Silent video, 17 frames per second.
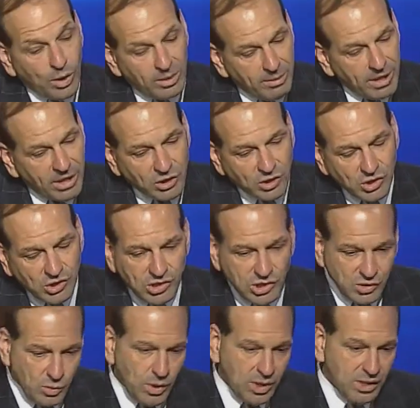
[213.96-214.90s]
Quite a bit,
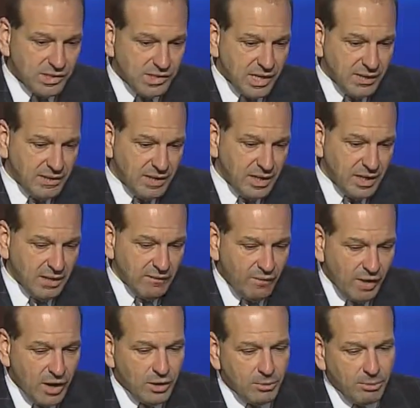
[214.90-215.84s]
just as well as on the
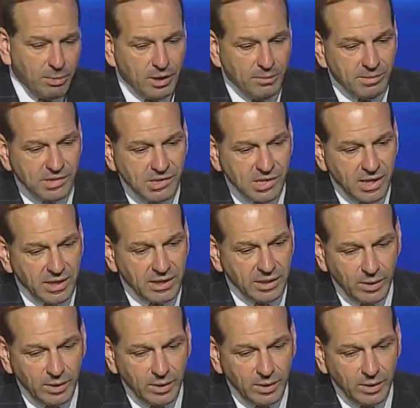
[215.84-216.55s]
fire department side.